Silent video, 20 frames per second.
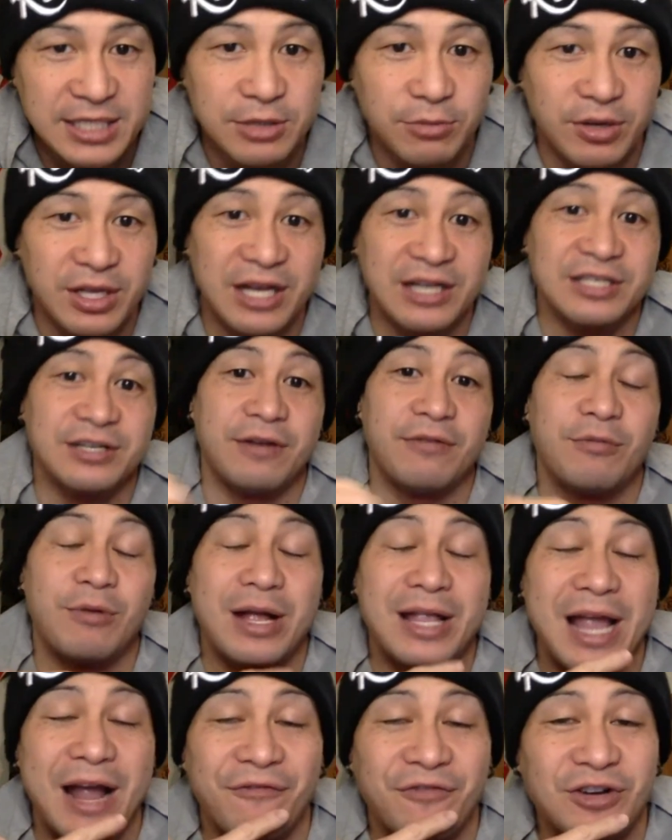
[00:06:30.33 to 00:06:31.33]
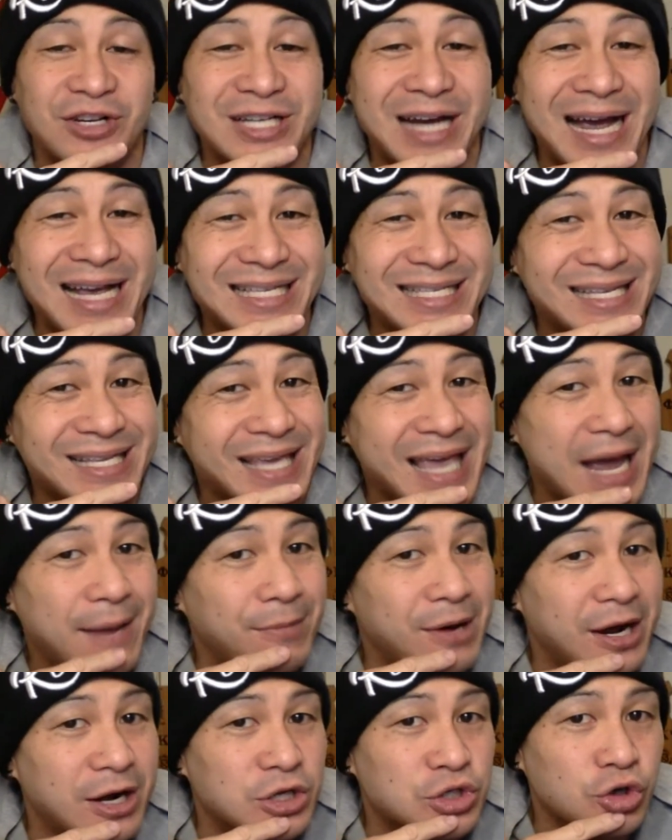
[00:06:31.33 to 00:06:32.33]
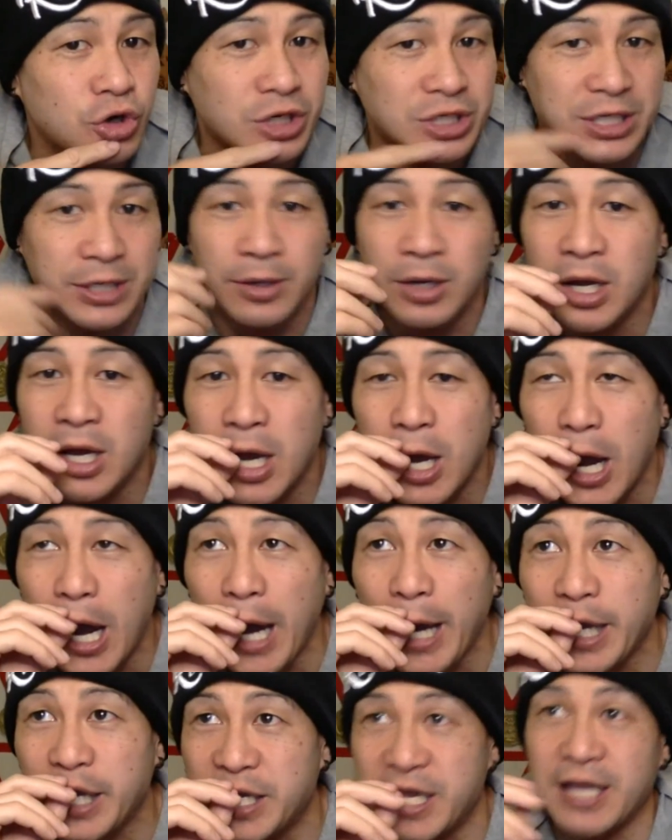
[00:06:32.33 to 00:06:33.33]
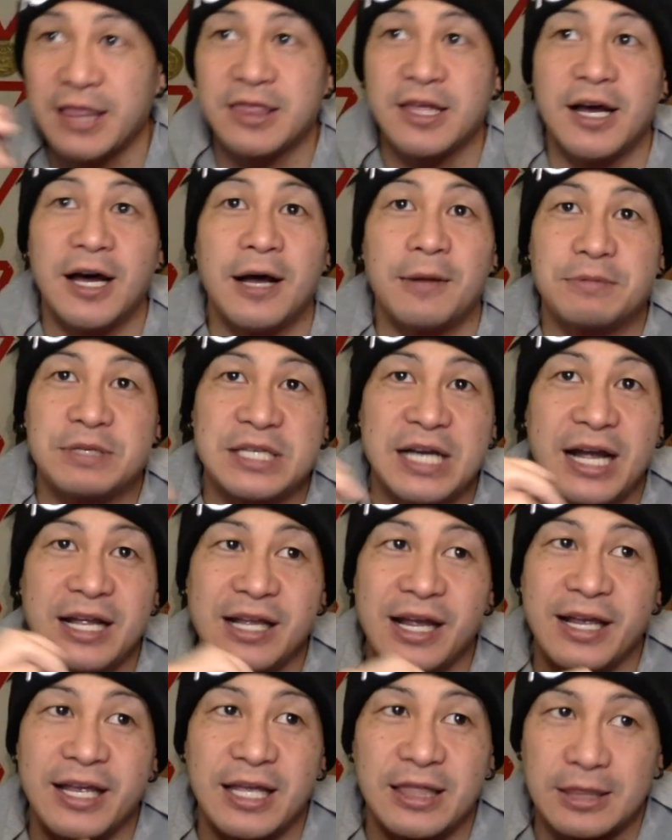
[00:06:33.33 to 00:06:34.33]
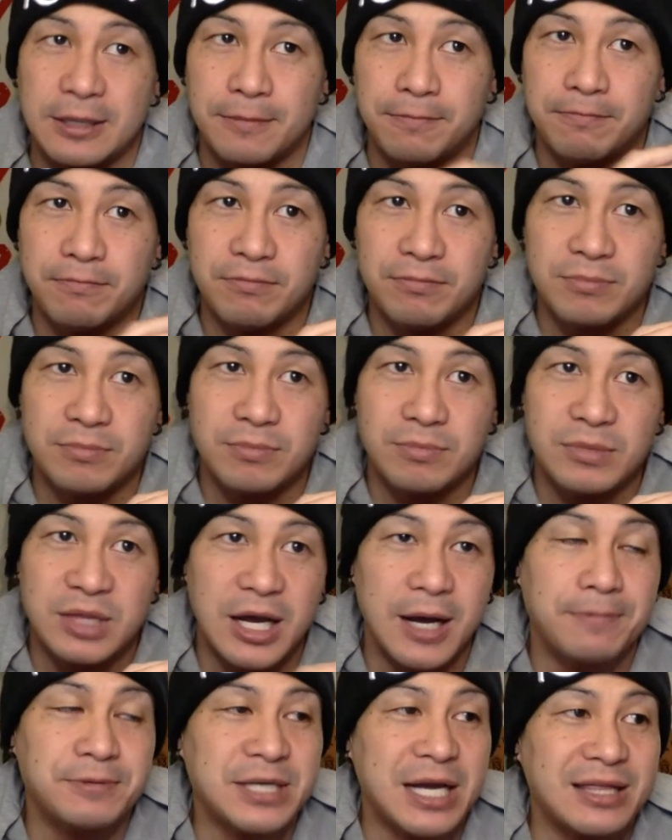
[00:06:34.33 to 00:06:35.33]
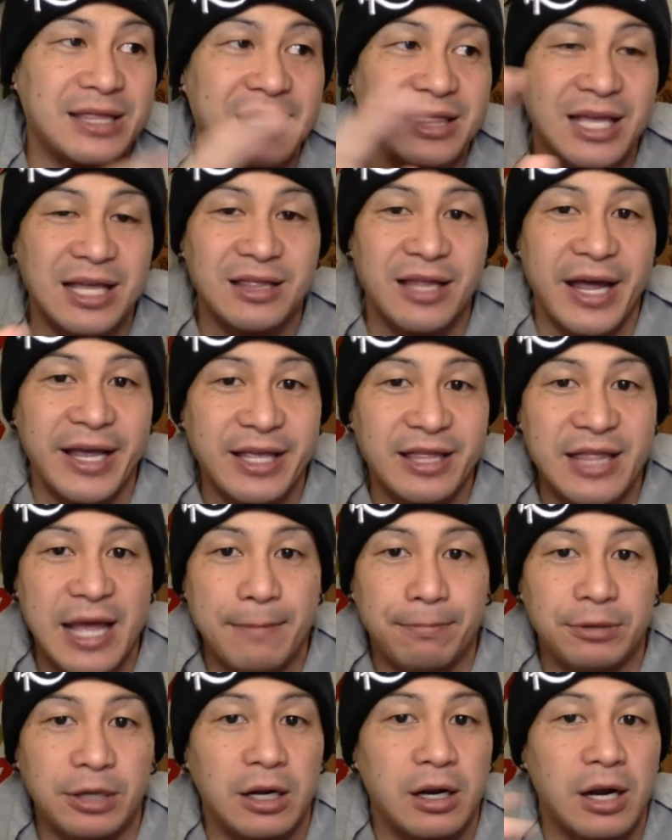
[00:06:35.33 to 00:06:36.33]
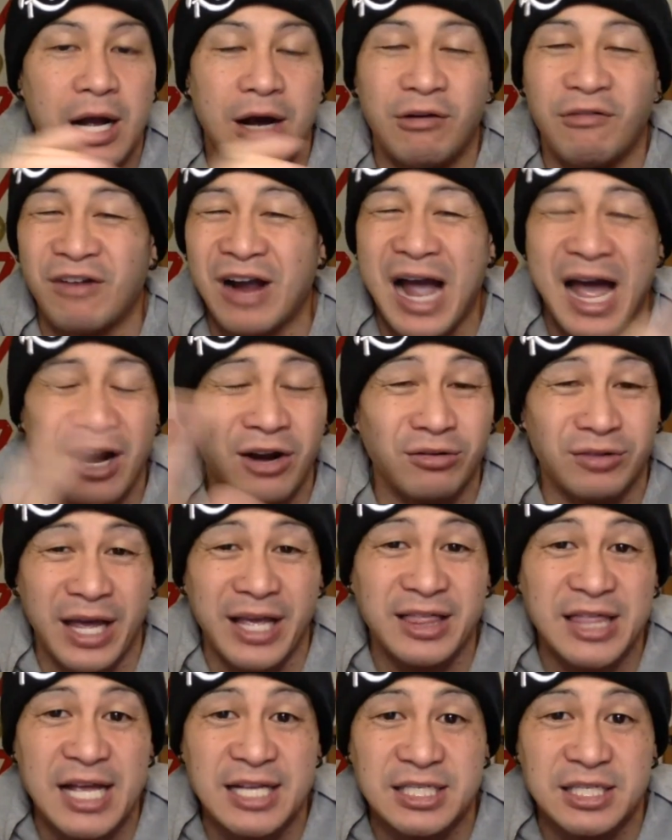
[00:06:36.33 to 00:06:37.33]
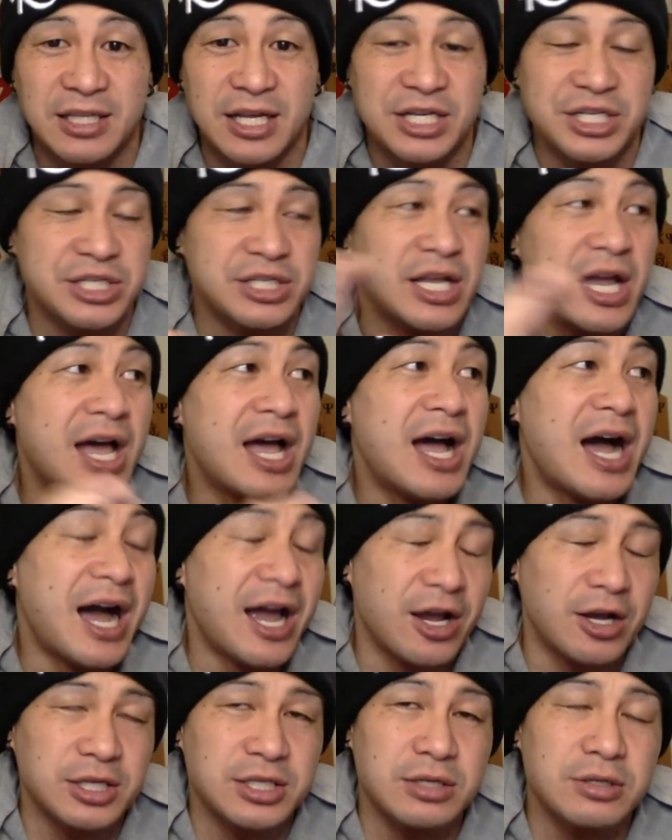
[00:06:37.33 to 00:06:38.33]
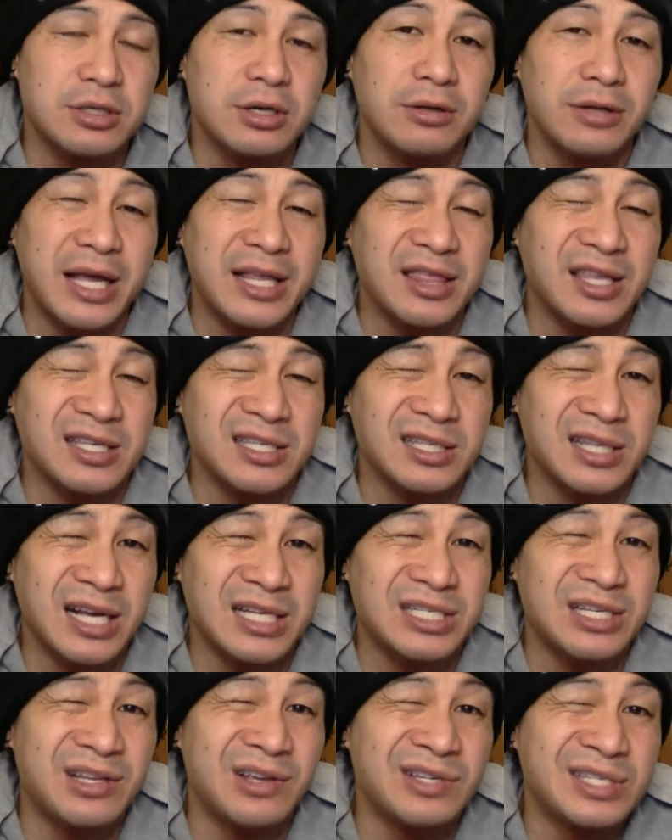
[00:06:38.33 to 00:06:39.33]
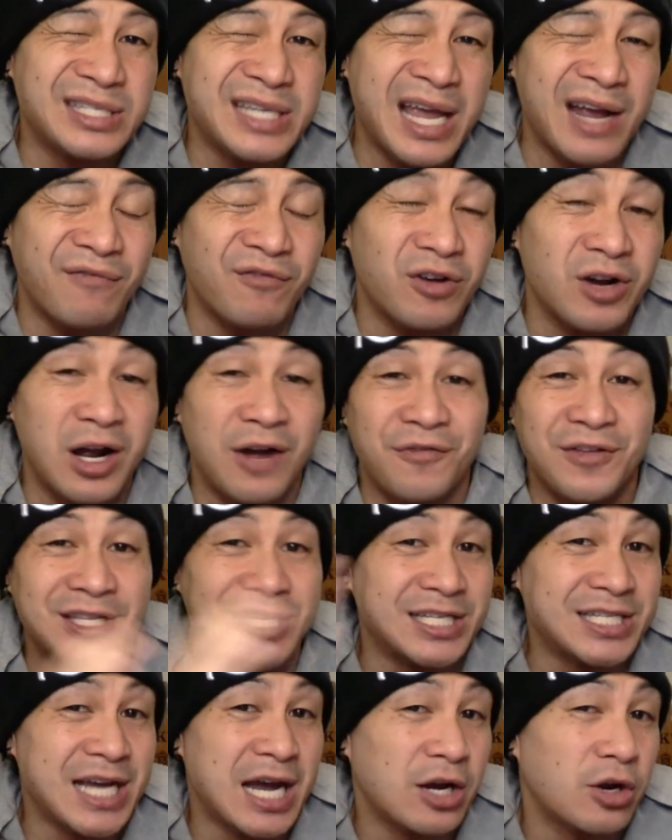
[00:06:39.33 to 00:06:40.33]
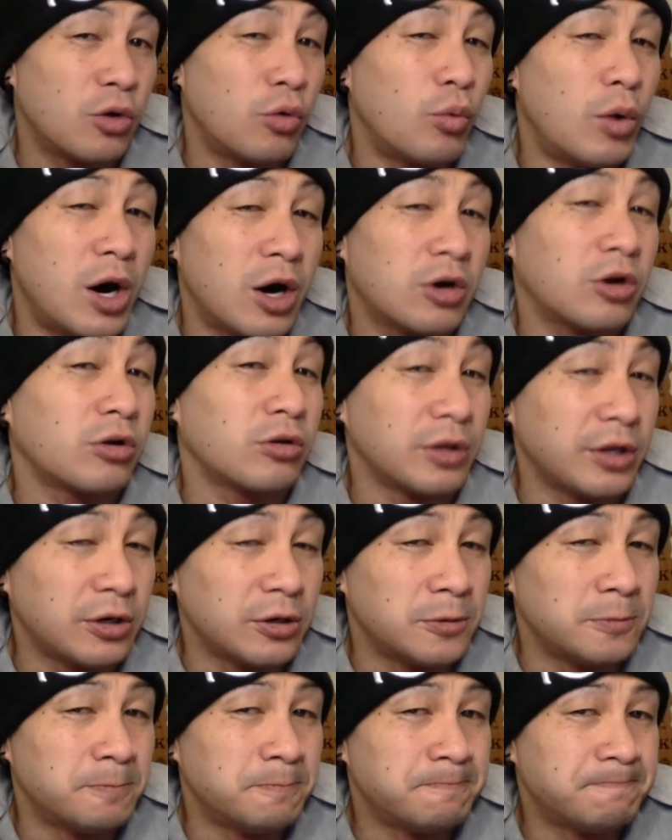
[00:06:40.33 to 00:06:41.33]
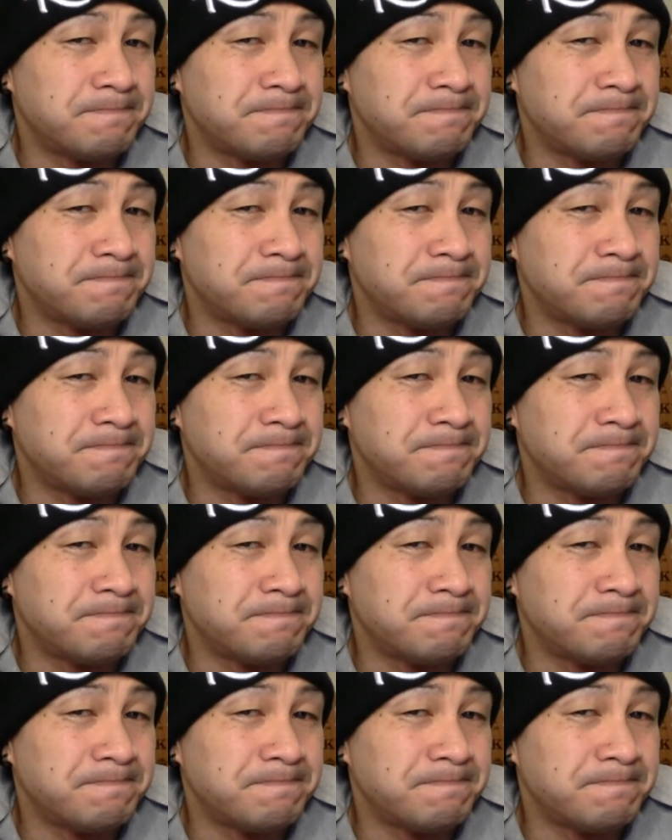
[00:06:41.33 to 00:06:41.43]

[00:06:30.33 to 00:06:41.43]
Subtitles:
He went after Tyson Campbell out of Georgia. I get the upside. I get the upside that they like in that player. However, I don't like that selection. I also don't like the selection of Stanford offensive tackle Walker Little.